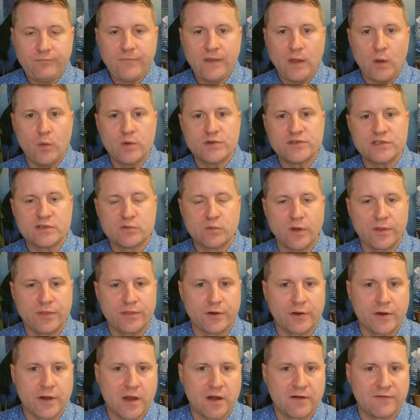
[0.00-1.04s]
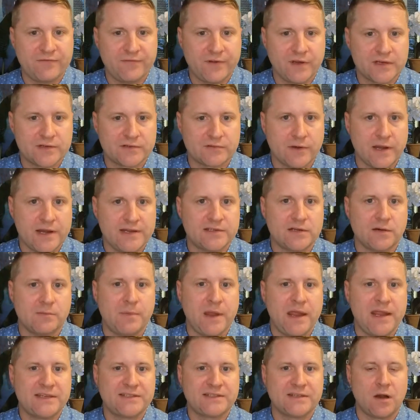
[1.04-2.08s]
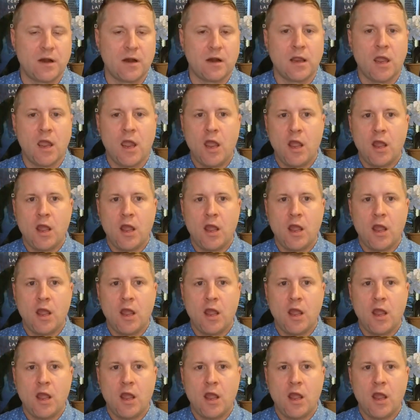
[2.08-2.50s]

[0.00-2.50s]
which is what 30-year fixed rates are based on.